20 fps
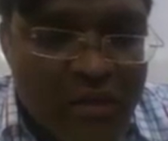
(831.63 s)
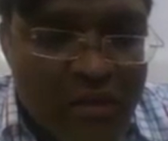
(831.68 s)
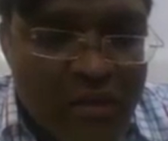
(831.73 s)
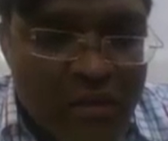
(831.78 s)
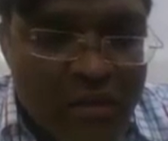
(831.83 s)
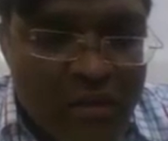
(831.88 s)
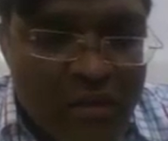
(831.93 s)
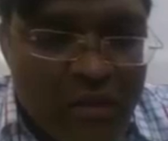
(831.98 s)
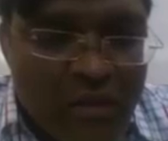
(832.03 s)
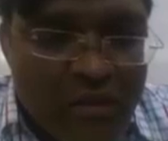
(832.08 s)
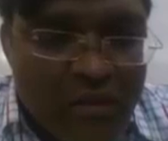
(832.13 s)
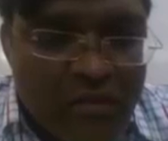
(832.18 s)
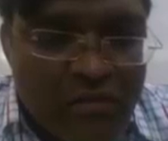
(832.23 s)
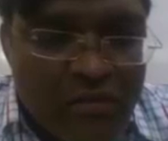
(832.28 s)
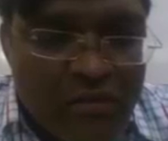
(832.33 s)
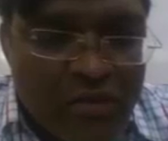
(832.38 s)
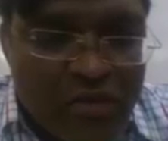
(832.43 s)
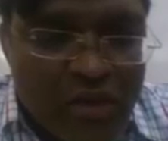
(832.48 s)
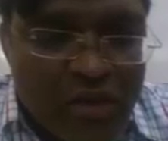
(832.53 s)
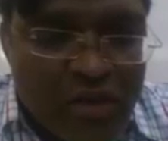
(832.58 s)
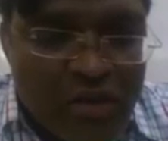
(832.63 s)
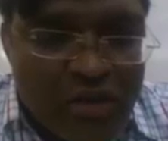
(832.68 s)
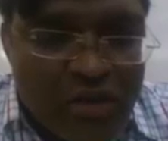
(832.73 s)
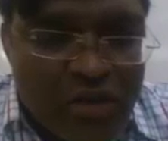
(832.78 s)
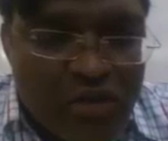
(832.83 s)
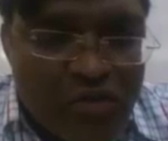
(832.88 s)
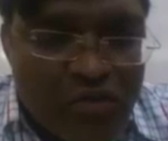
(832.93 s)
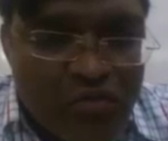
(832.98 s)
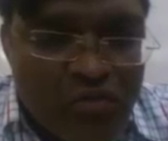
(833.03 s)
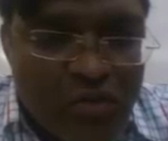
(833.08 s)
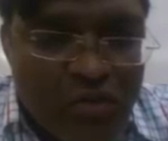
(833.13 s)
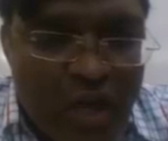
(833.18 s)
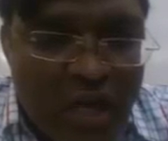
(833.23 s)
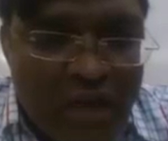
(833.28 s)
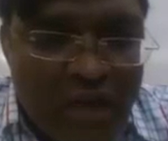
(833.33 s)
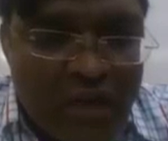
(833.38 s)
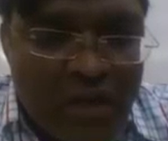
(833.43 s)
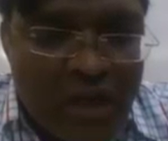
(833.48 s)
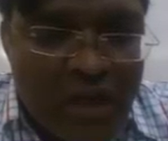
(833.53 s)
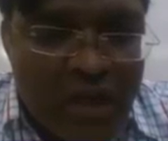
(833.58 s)
2R minus T, and
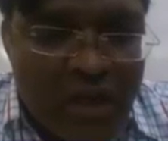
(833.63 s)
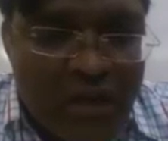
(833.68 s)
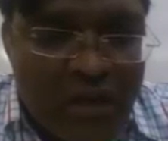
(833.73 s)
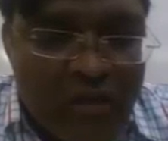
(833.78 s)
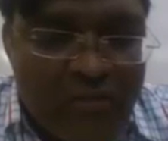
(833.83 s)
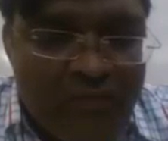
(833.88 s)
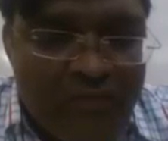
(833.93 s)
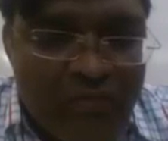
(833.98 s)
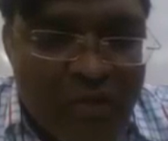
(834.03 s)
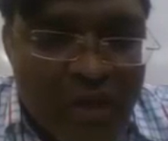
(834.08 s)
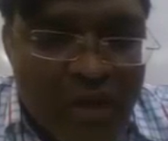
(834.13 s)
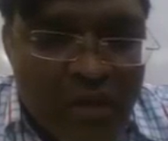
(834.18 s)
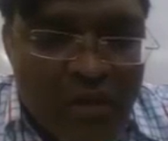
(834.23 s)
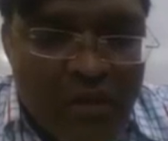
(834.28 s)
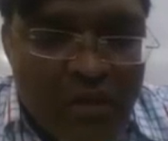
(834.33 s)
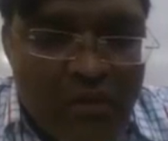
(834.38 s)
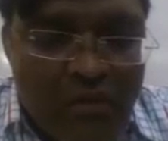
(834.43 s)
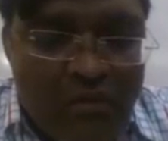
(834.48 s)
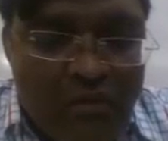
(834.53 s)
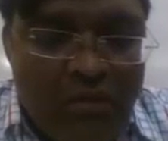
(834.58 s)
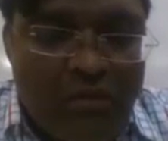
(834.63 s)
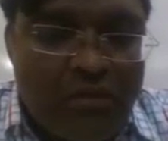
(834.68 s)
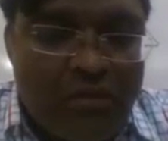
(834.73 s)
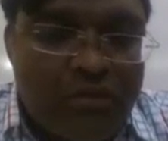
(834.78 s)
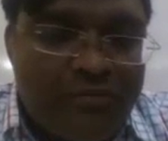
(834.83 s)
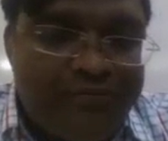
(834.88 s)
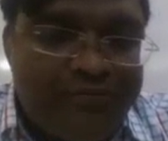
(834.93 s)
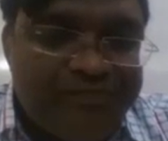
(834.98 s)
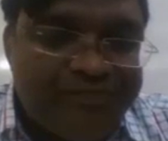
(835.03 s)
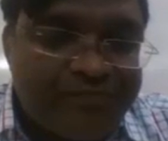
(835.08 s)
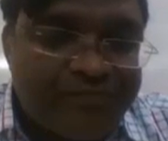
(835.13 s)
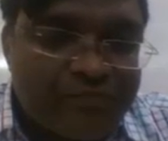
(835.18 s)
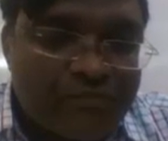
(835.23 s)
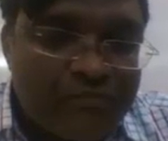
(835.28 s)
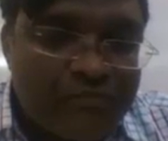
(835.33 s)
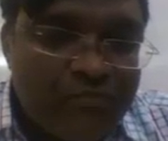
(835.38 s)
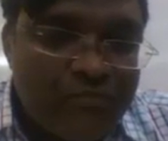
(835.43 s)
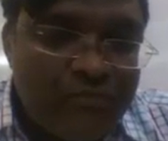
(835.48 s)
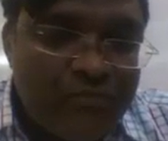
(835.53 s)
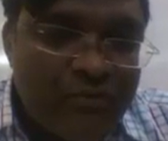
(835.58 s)
this is T,
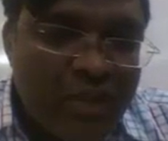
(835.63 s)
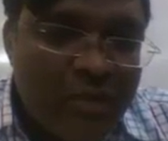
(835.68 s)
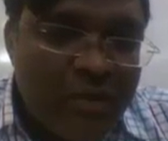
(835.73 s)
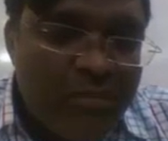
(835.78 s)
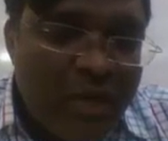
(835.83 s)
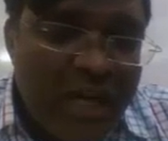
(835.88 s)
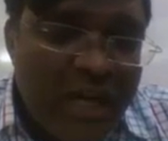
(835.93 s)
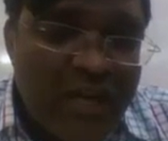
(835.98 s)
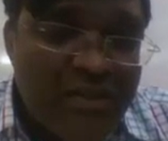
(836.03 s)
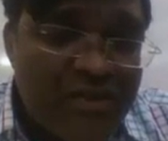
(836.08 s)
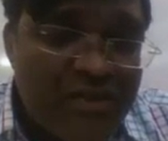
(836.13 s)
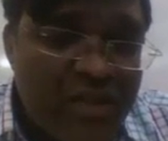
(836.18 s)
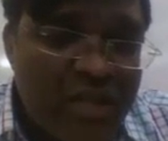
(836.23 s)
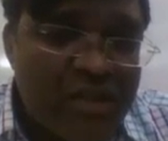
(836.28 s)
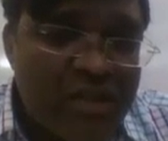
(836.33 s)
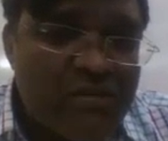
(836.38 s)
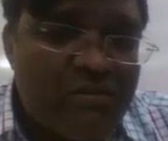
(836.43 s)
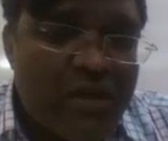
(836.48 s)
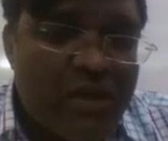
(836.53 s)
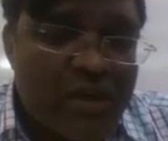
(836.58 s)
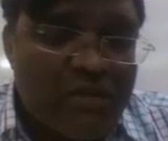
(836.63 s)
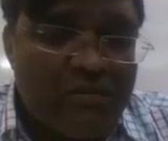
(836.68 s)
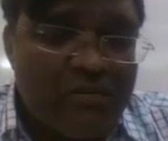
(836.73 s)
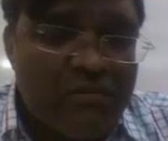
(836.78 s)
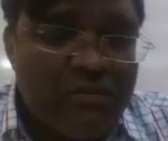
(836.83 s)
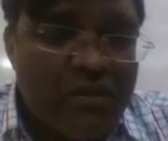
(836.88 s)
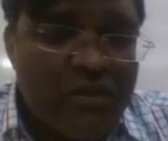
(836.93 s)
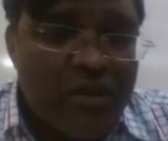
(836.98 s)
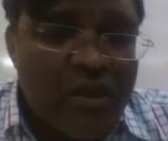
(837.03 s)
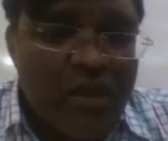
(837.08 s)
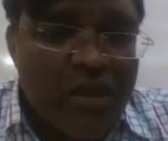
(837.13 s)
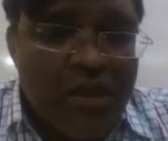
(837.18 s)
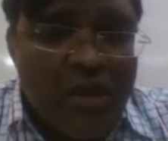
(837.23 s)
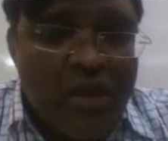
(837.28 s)
so this is 2RT